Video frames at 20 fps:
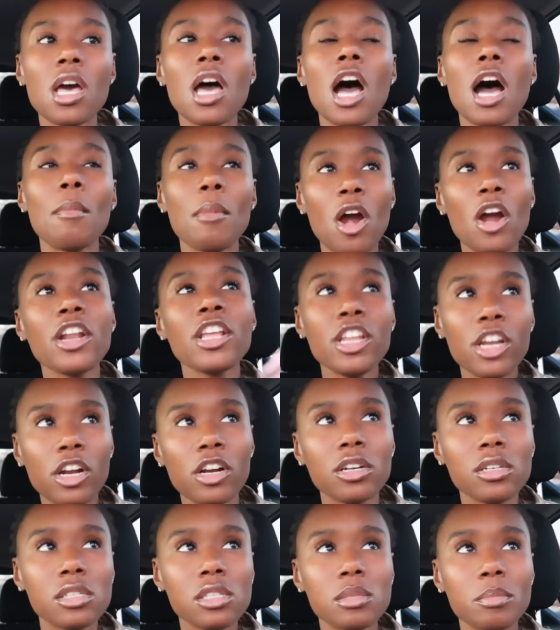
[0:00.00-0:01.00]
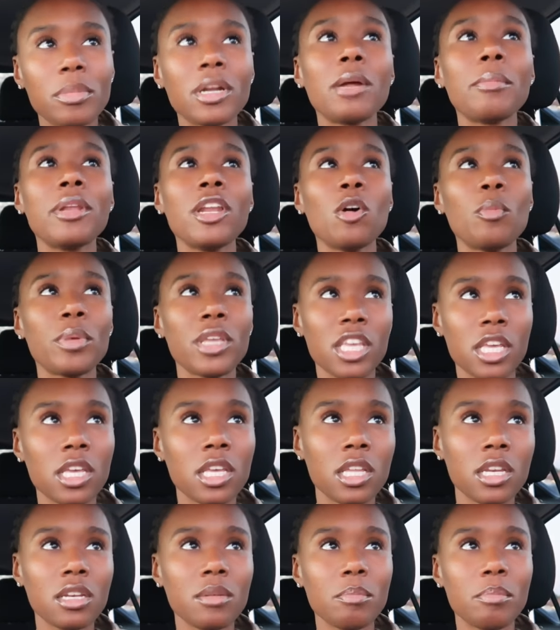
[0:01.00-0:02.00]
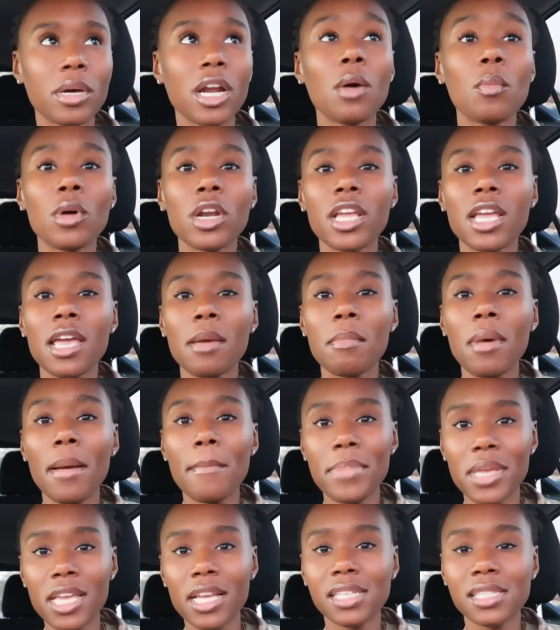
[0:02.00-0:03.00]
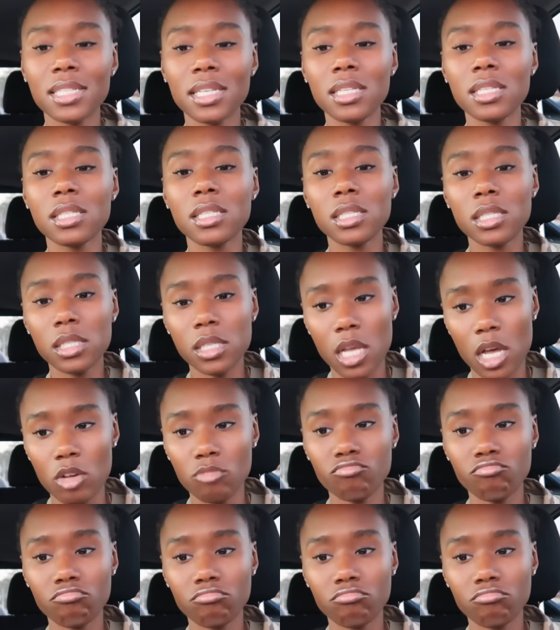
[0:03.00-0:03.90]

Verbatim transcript: I'm already a nurse, but I'm an LPN, but I want to get my BSN. So